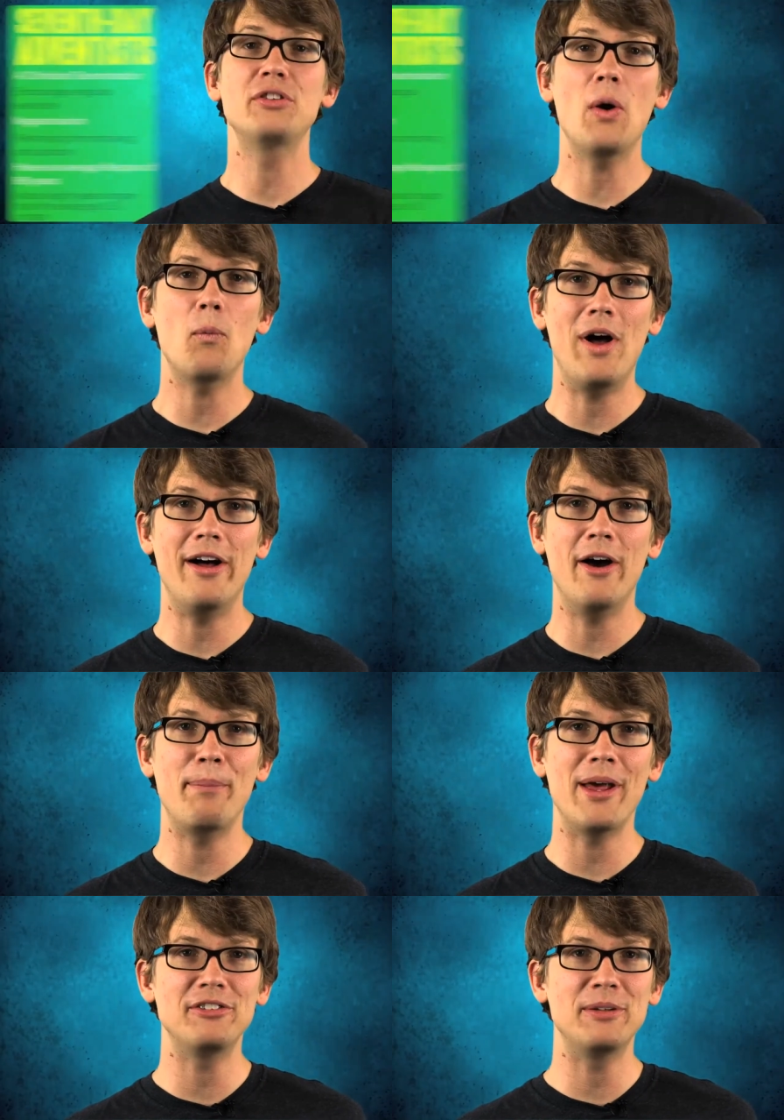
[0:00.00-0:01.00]
So while our
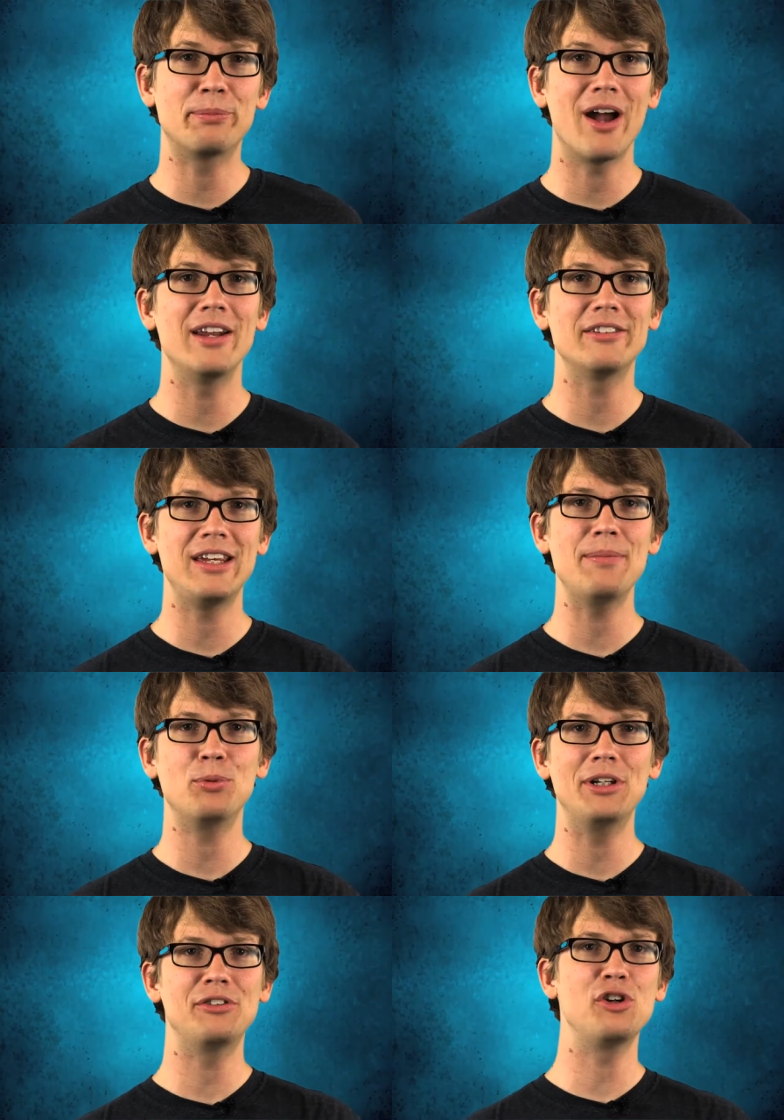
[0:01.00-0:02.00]
best and brightest keep
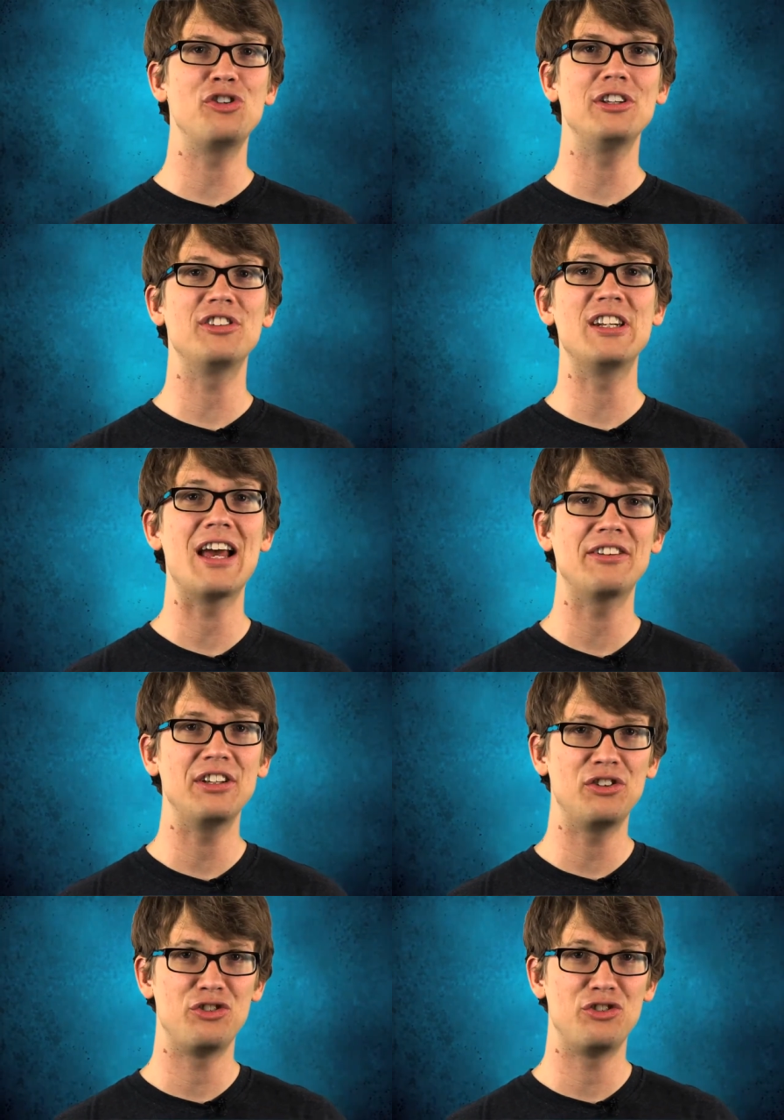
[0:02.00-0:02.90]
researching senescence,